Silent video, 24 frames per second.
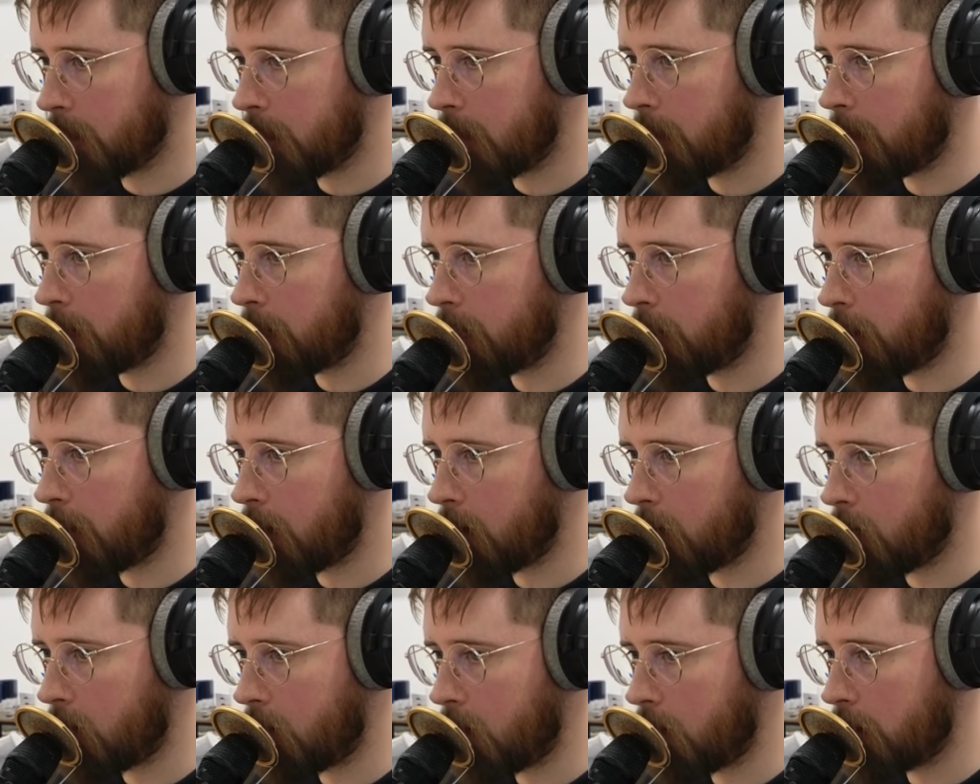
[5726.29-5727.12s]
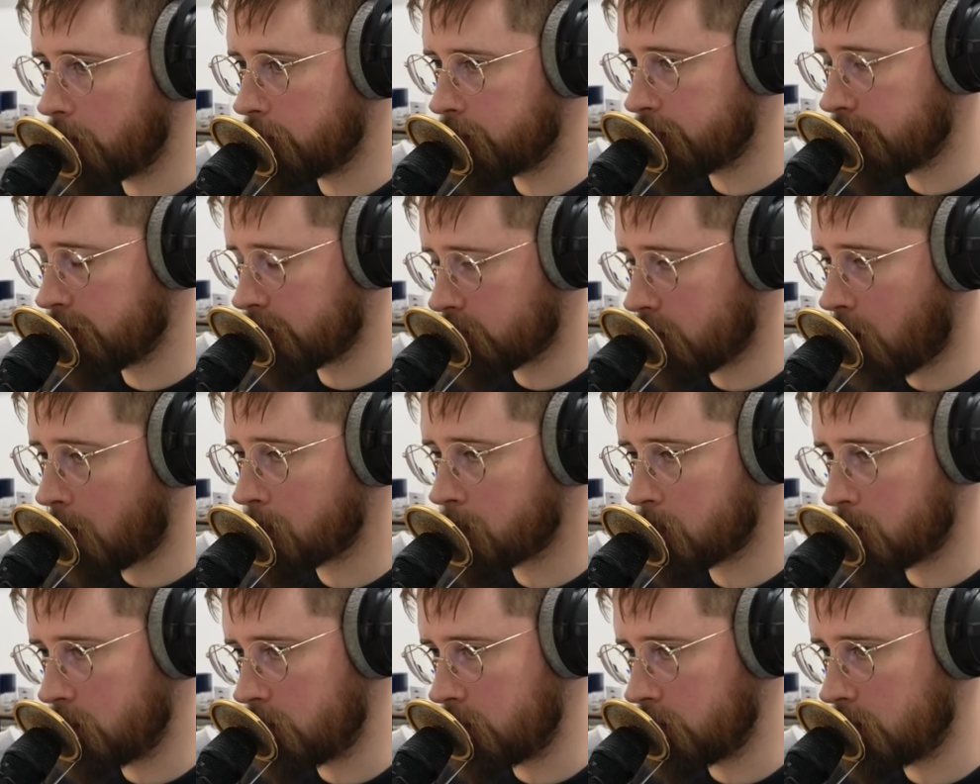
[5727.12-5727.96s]
and there are six
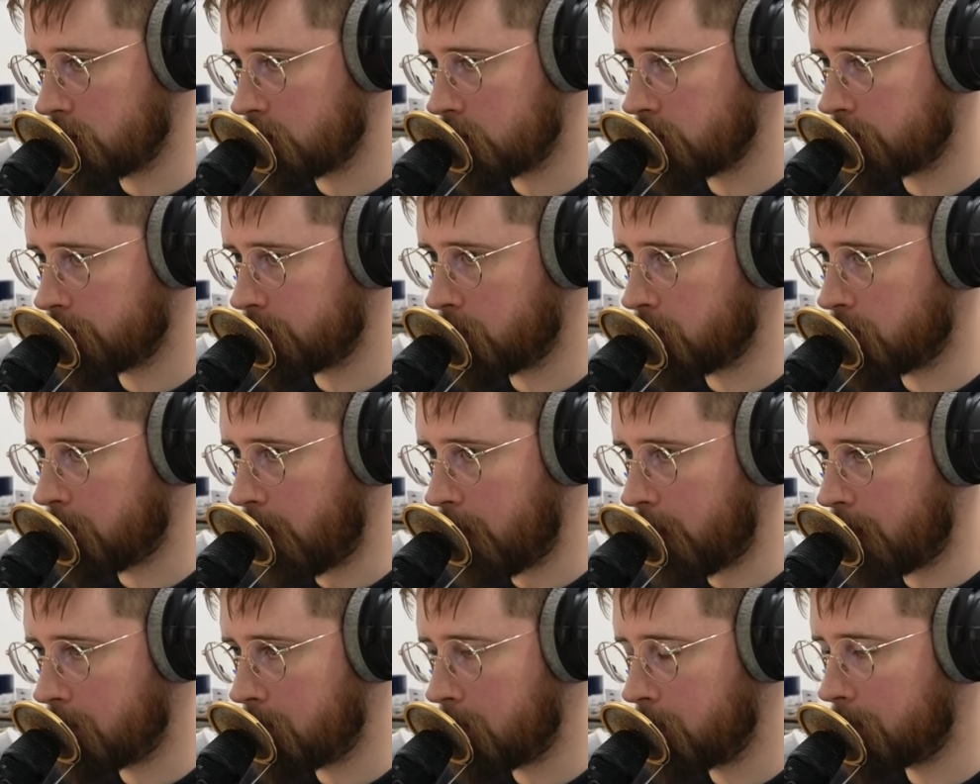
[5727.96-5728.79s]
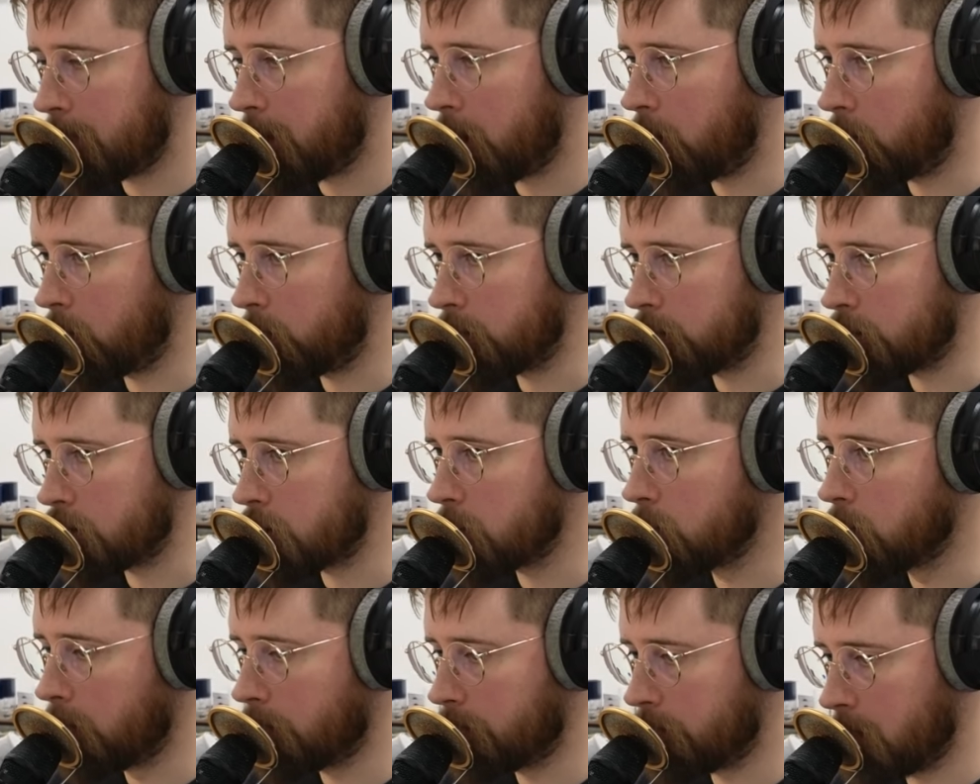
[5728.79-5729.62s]
options for RAM, but only
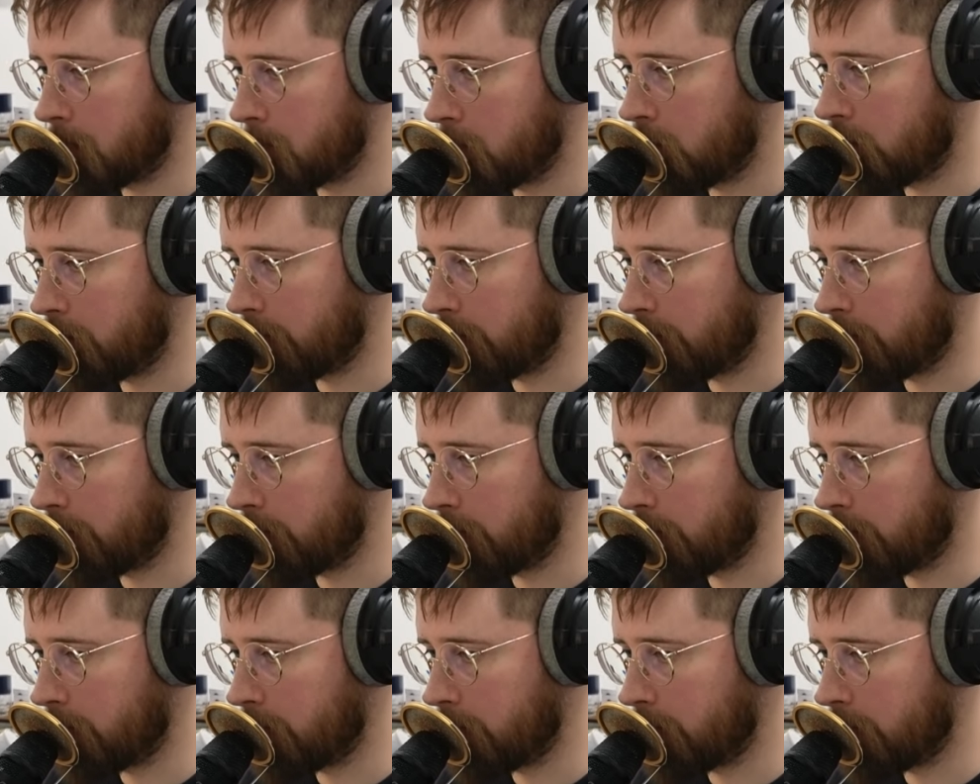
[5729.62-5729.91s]
two of them are